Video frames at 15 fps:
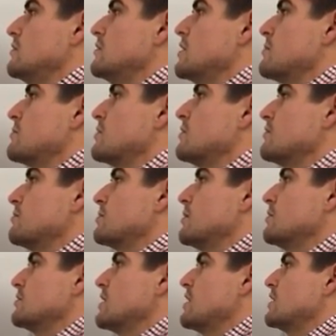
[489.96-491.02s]
number of
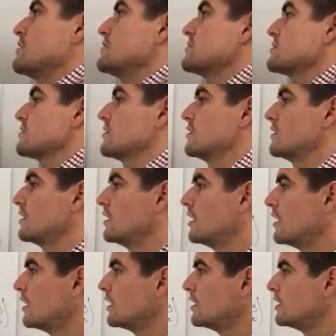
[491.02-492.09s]
protons.
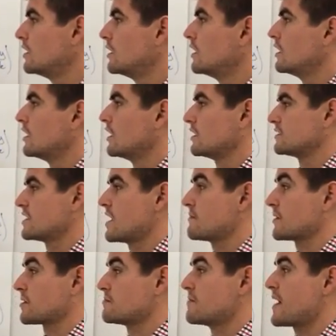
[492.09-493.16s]

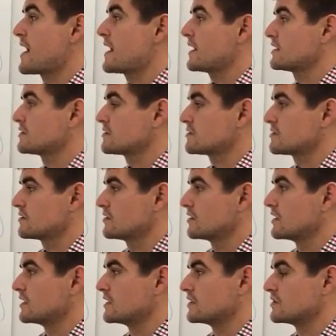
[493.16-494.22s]
Atomic mass
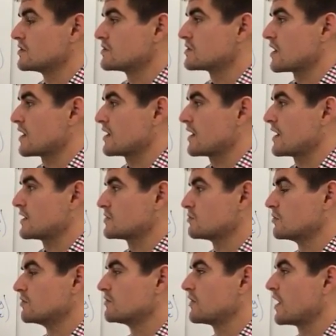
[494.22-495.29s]
is, as
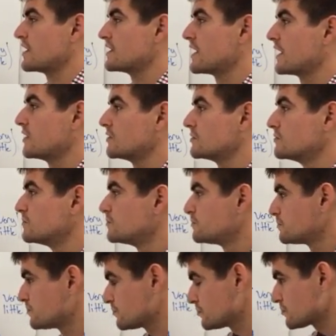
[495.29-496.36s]
we'll find out,
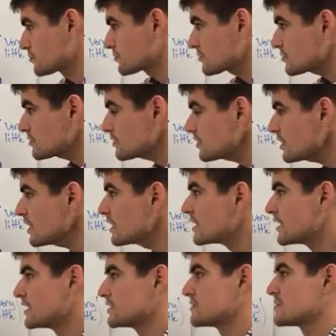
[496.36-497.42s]

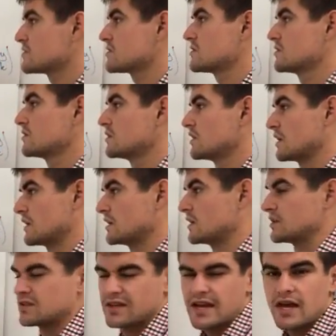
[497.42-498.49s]
it's
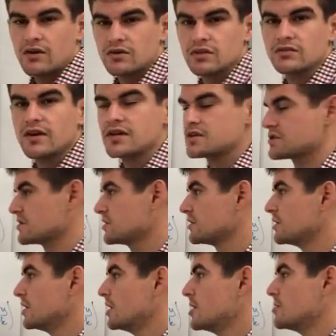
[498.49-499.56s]
a calculation,
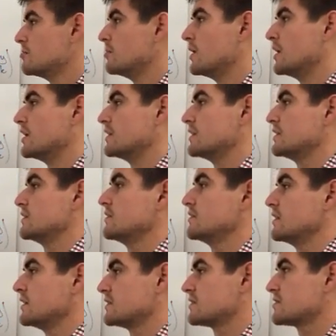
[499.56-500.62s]
but
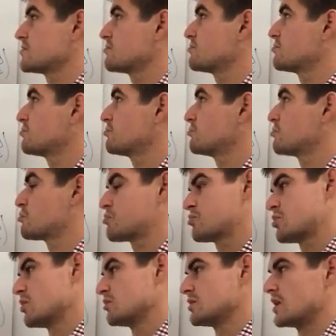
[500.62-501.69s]
it's
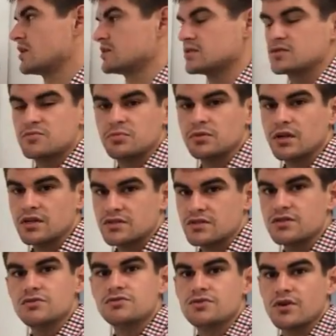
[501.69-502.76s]
protons plus
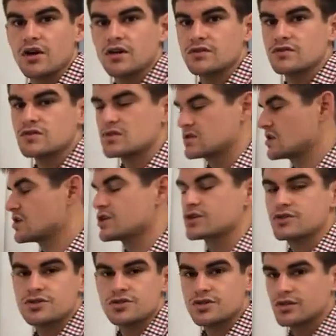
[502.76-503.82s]

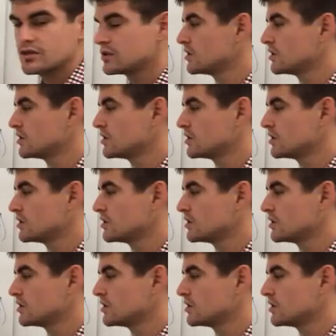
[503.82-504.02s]
neutrons-ish.